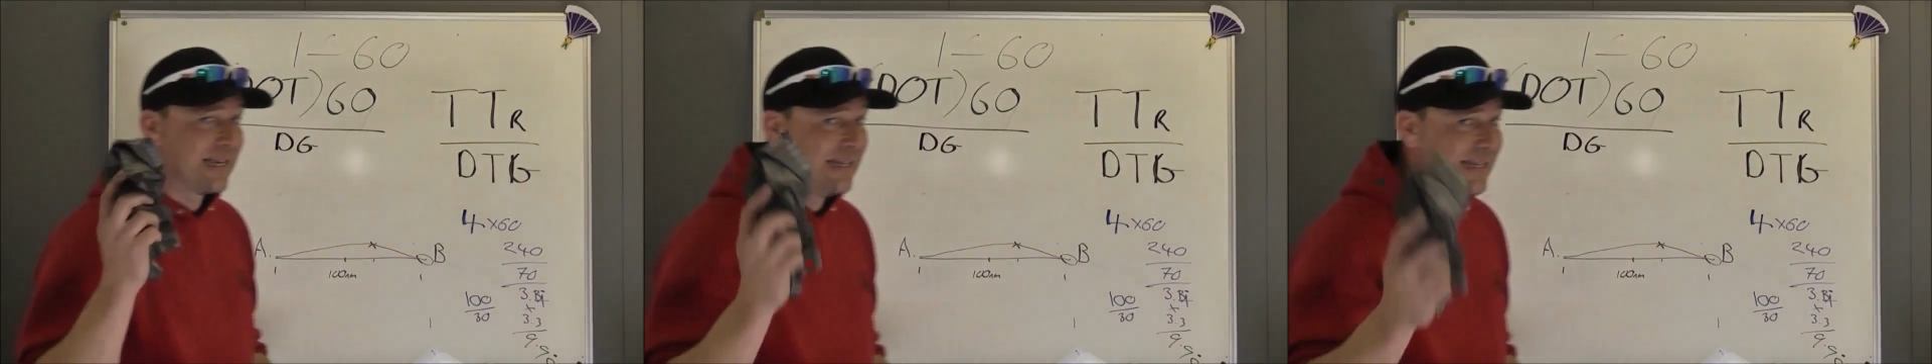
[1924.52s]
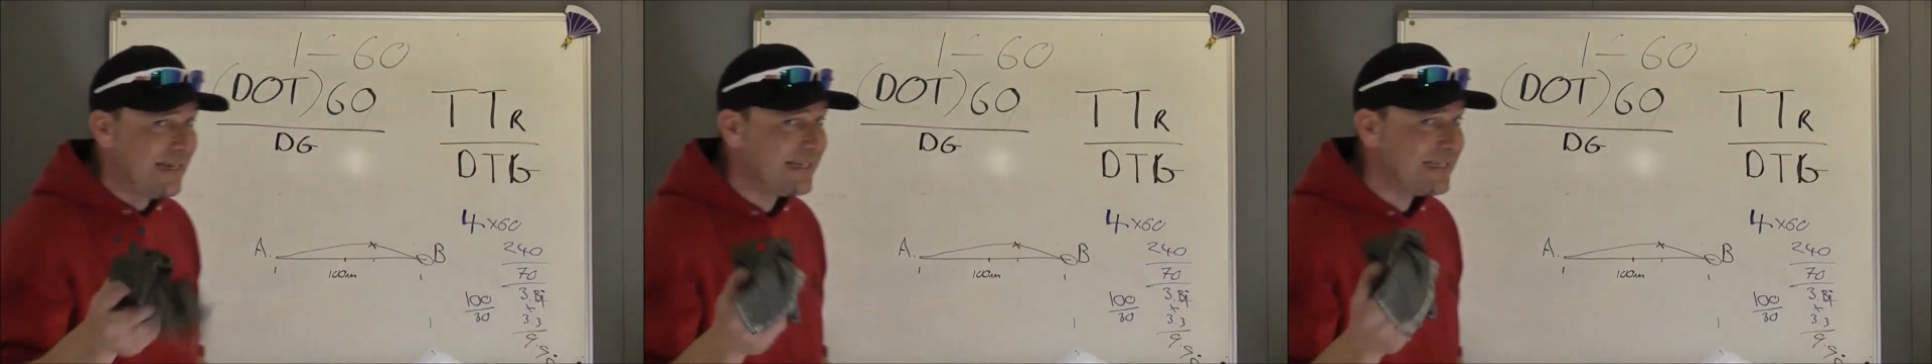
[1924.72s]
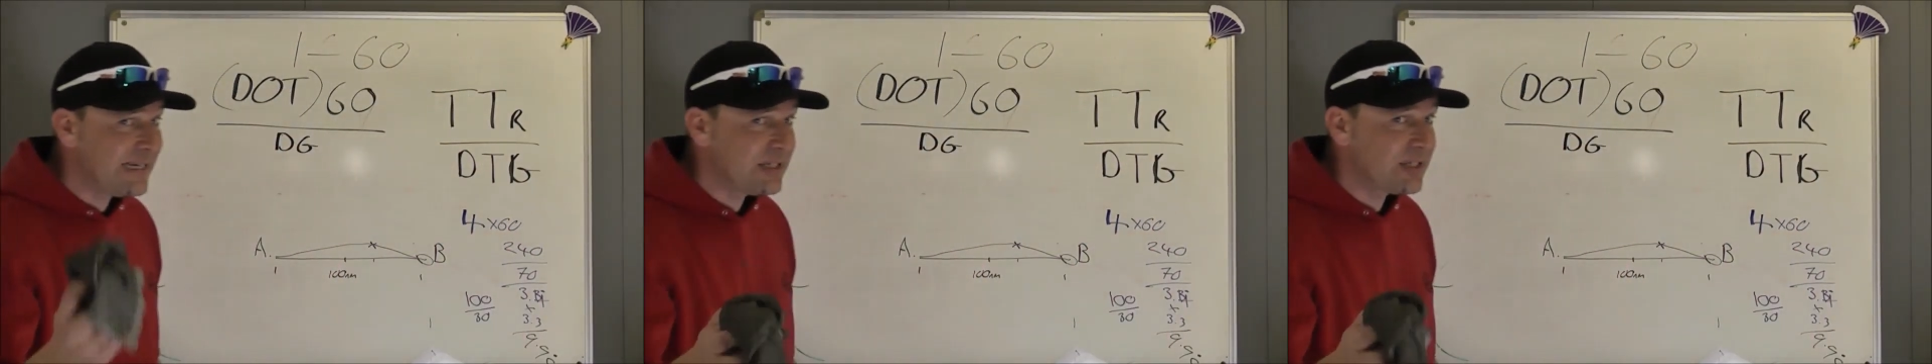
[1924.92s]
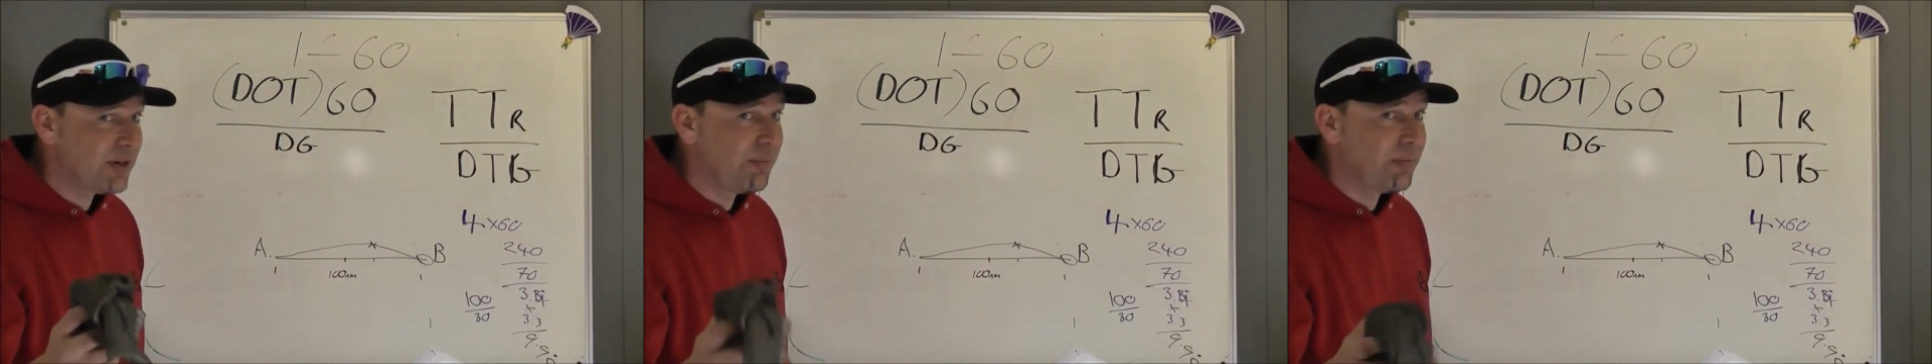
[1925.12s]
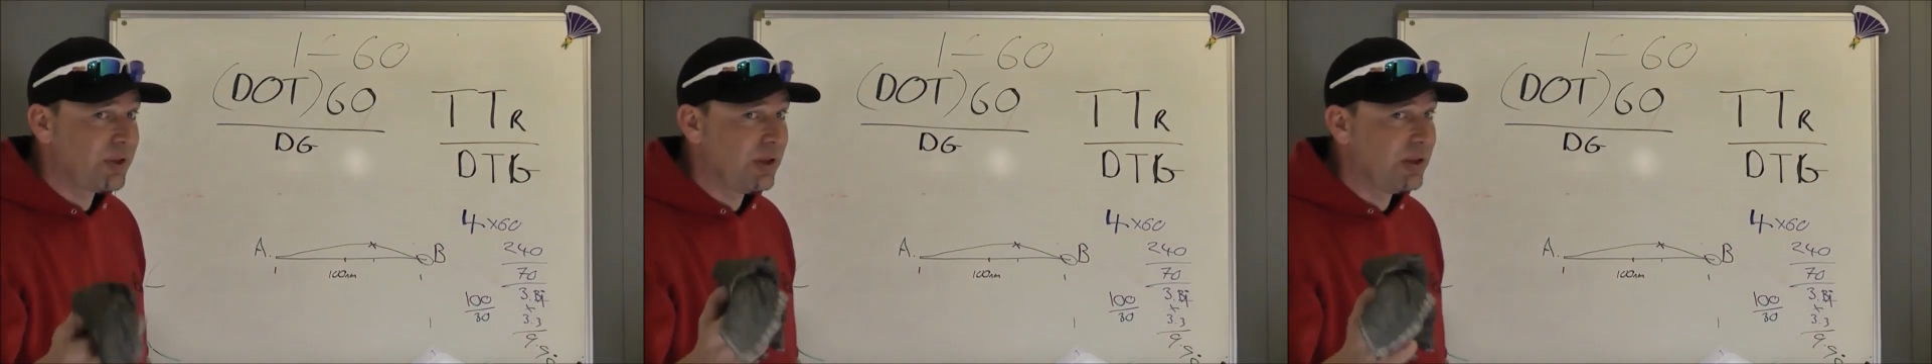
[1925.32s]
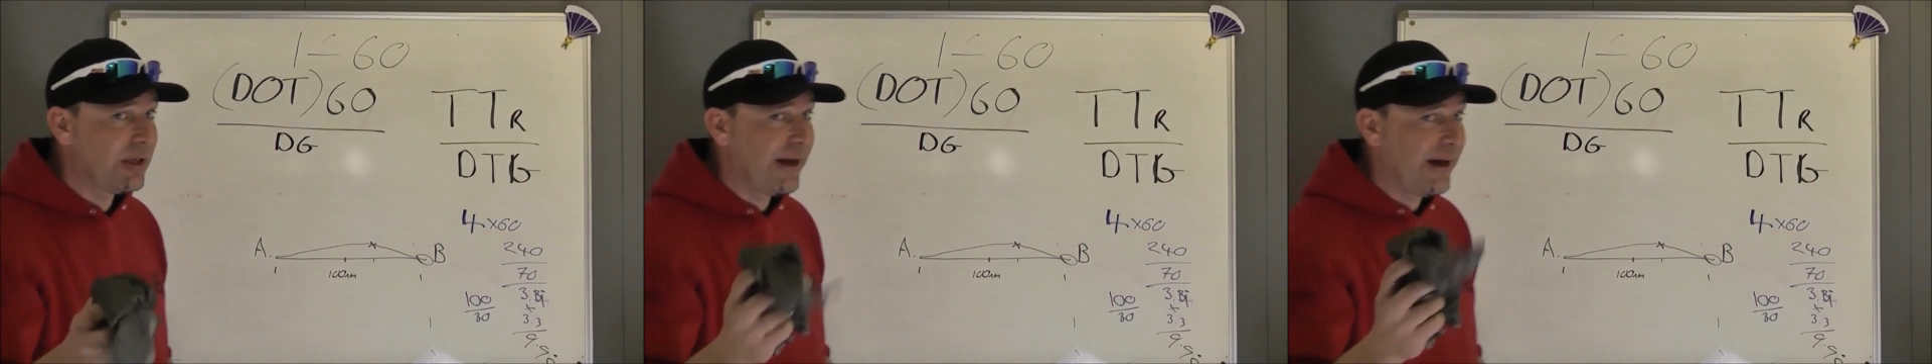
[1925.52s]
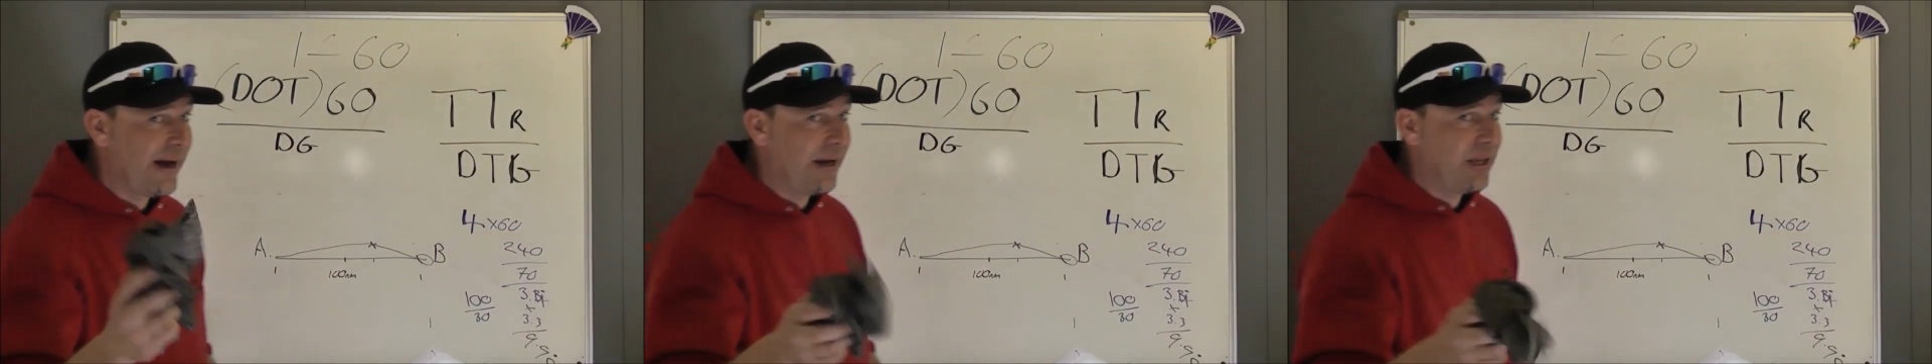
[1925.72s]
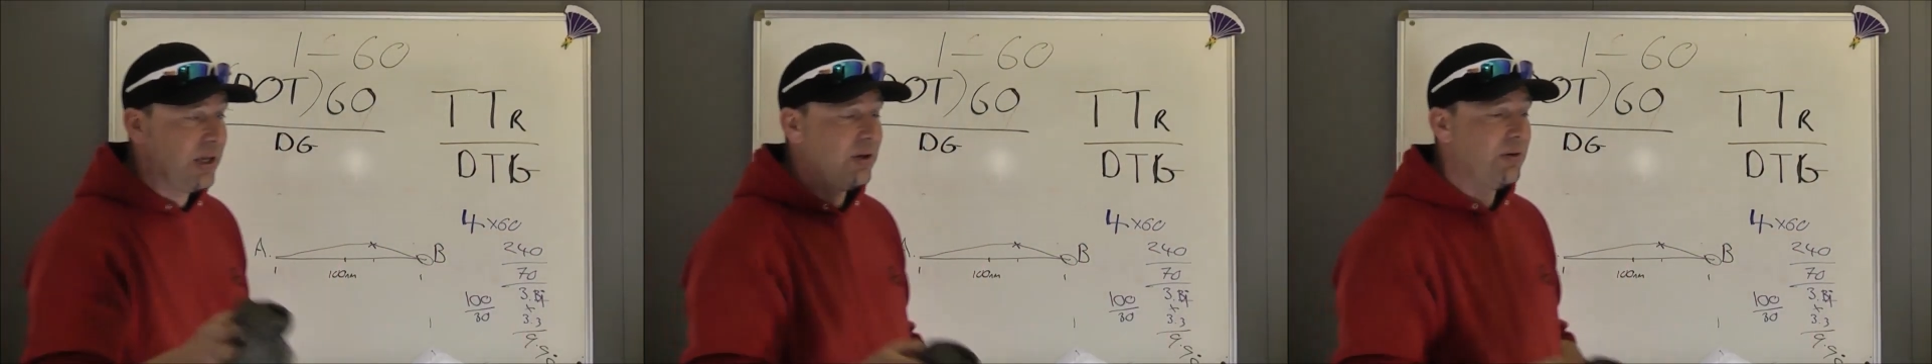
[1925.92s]
And this is something that
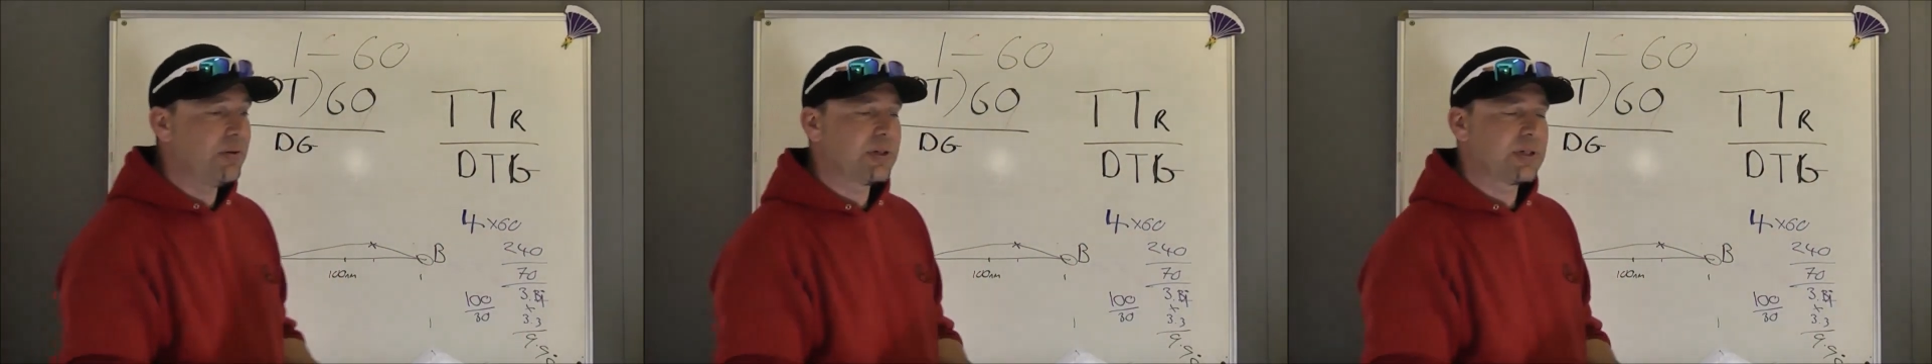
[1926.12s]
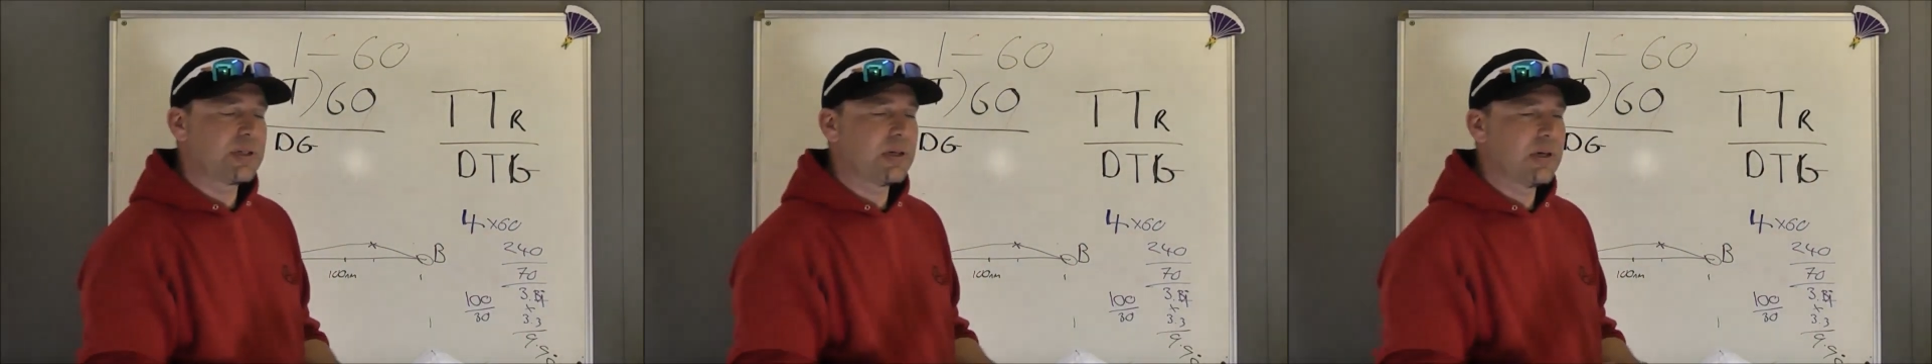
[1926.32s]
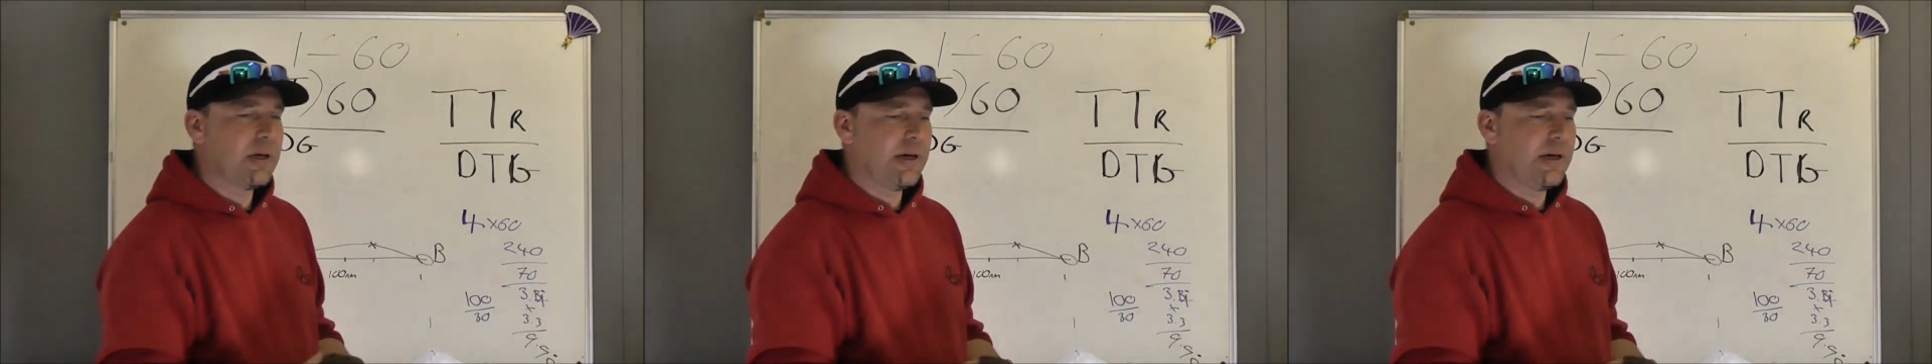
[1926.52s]
I used